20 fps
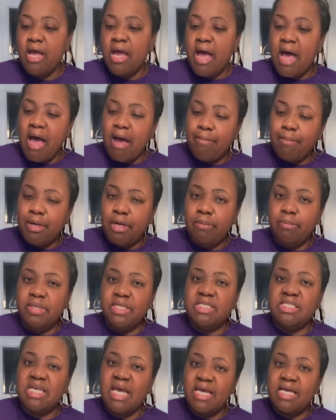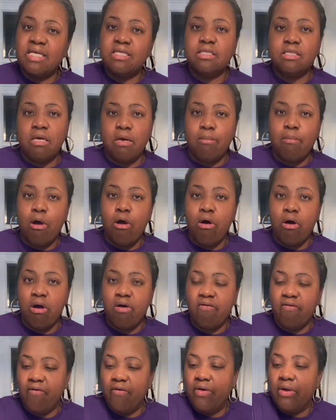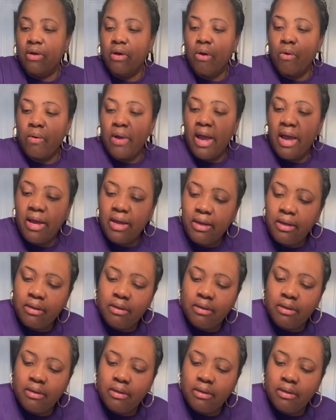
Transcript: I'm gonna be taking some off, okay?